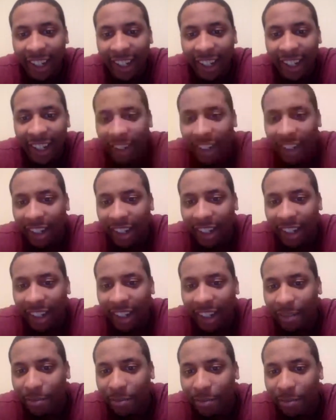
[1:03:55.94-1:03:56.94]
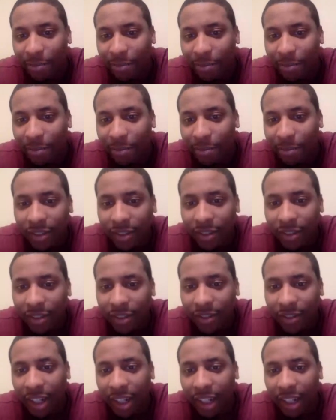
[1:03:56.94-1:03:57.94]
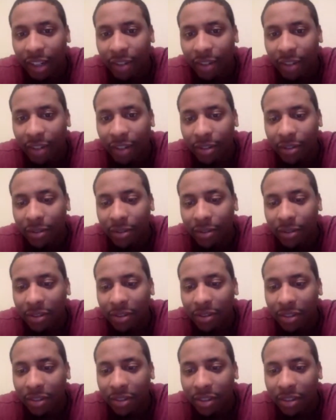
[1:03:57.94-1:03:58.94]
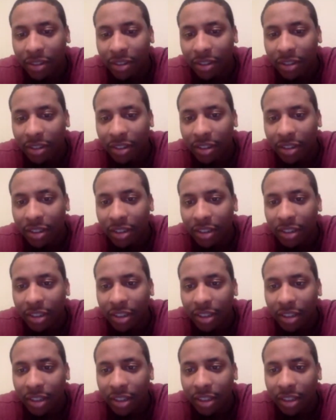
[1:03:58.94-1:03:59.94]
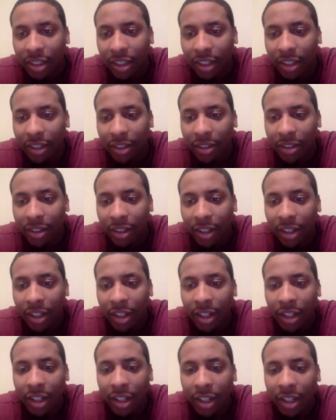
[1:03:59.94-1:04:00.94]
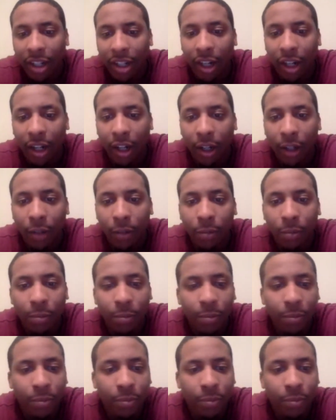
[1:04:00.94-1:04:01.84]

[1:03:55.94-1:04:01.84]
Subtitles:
I love my lineup. I love it. So, um,